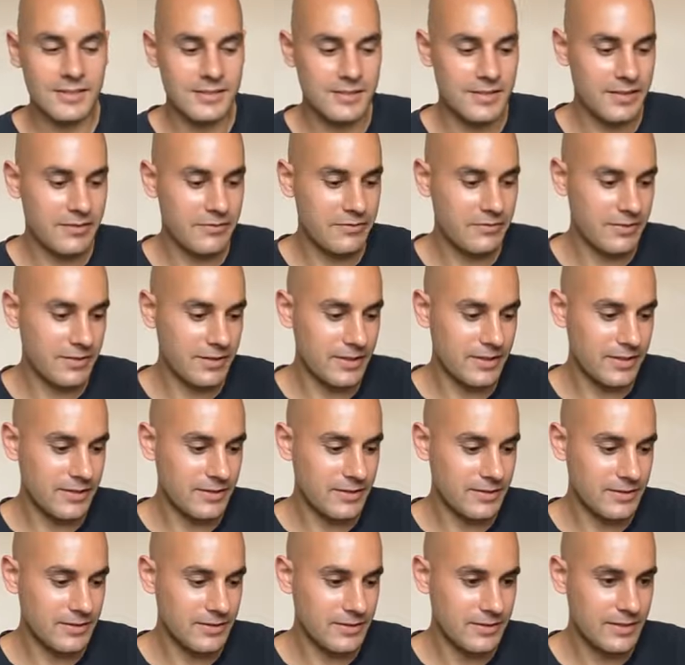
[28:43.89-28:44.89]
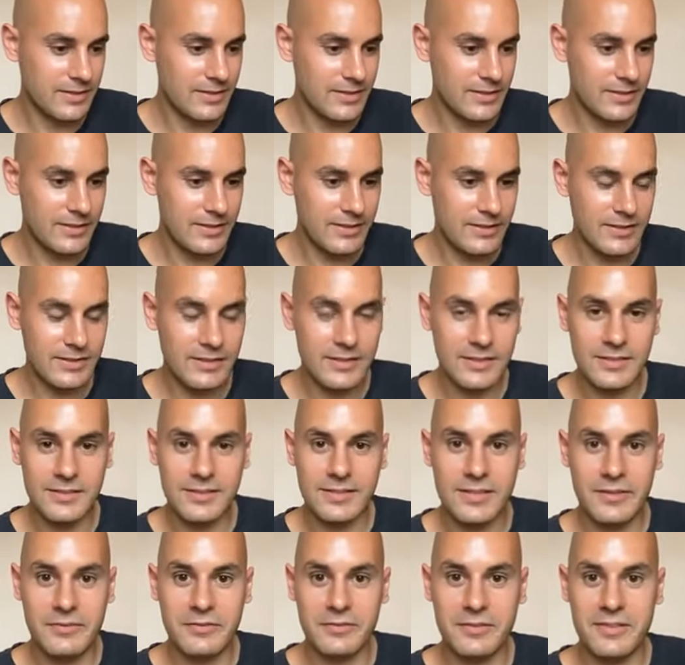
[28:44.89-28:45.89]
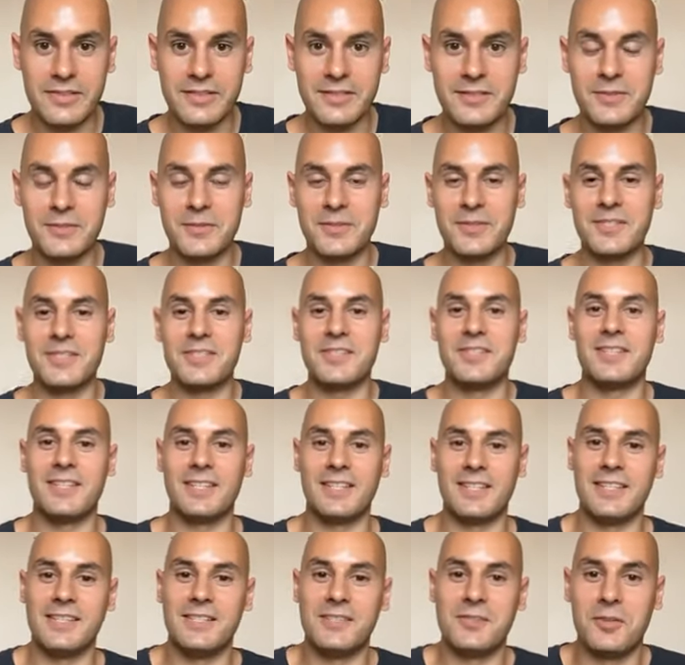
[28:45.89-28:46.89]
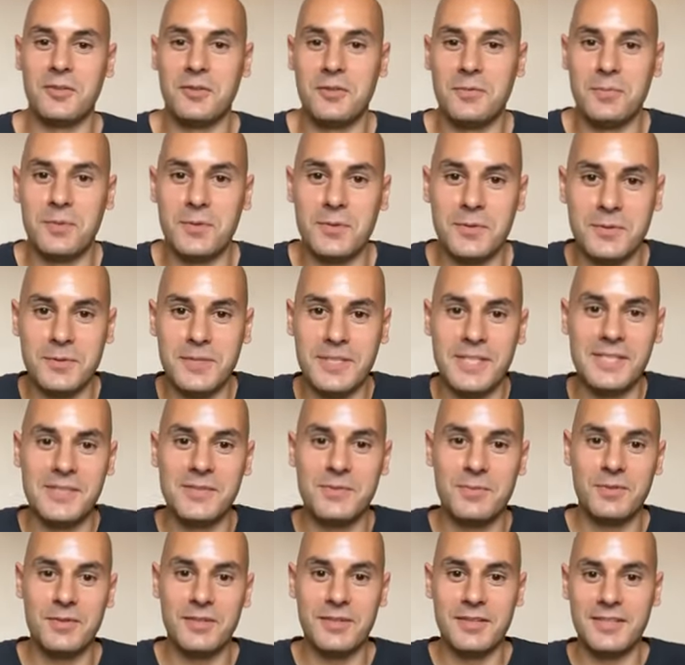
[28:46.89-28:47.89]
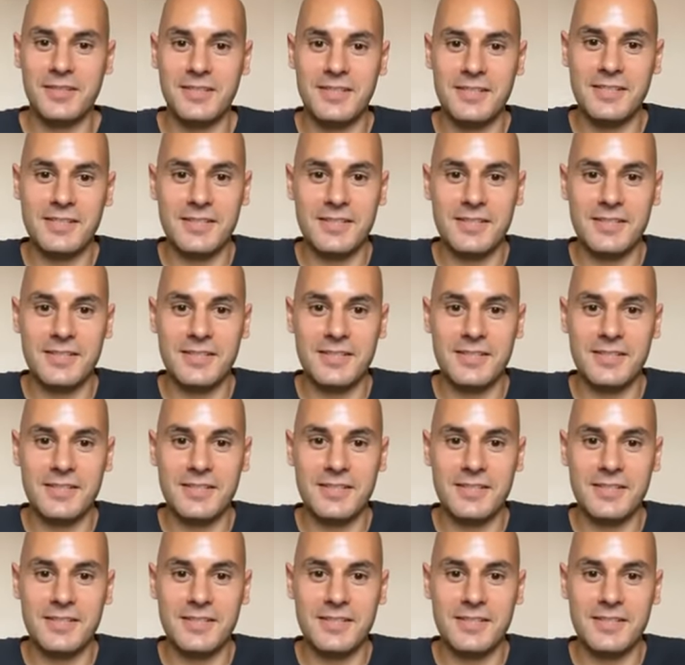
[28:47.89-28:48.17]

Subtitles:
definitely doing his thing. He's on the ball. He's got